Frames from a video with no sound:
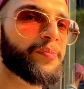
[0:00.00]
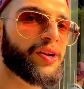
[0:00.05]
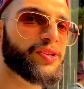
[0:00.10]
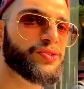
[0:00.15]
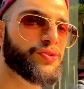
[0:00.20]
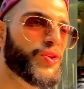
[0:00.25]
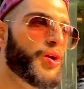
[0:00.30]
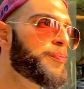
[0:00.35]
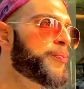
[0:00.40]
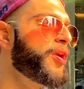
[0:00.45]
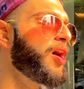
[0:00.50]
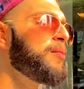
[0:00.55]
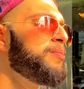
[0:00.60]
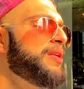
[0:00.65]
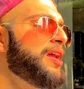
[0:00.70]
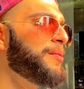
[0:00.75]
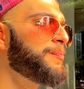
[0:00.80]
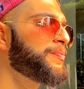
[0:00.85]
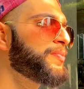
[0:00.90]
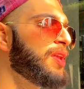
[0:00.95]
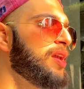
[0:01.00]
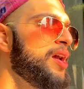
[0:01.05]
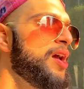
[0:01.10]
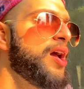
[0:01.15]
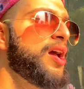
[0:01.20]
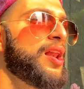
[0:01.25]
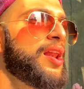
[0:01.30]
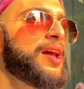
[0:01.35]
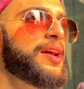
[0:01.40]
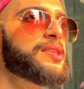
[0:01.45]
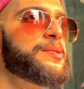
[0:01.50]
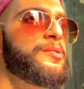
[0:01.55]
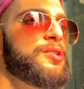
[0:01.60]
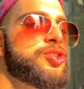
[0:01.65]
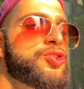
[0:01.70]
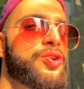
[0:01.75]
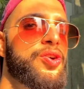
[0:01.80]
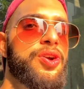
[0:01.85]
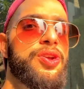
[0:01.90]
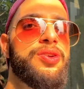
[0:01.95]
but no problem. Let me
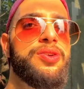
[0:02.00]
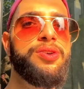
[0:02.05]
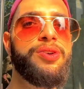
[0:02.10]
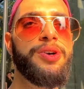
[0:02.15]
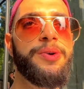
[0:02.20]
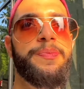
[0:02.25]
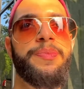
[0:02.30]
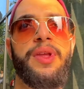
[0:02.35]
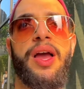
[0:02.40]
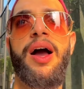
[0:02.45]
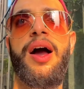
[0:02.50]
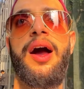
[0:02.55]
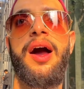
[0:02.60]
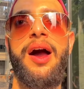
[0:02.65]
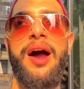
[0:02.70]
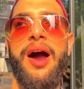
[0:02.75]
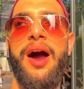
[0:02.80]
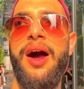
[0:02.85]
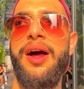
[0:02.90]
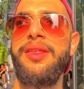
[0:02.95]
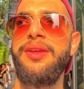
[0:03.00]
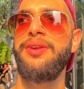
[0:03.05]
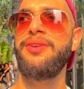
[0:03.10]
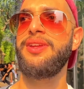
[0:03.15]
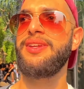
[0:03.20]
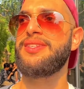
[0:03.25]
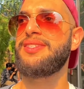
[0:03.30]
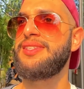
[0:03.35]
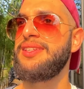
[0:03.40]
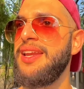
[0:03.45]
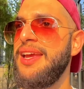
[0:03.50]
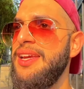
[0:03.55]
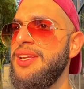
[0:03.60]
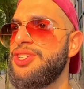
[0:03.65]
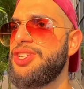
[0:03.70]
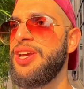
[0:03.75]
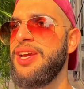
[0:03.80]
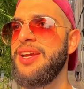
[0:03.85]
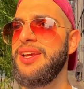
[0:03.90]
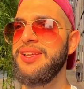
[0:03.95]
show you other
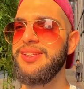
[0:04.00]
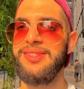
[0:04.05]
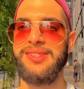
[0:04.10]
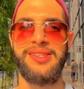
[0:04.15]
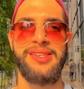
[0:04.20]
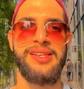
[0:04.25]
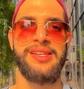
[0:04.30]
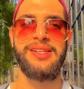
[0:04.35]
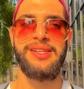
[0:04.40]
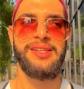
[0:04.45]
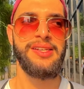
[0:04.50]
destinations.